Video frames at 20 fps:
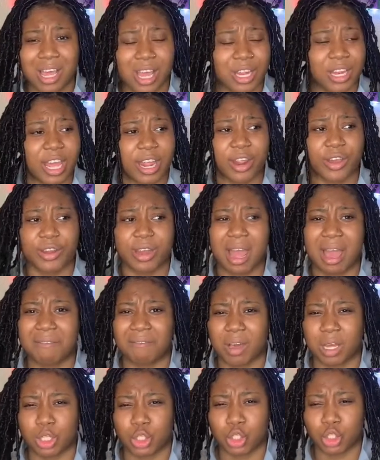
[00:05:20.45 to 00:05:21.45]
they don't have
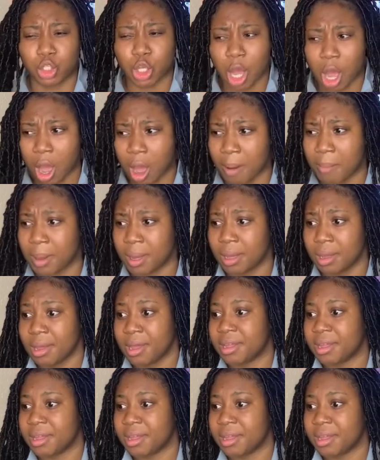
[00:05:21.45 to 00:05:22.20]
a job,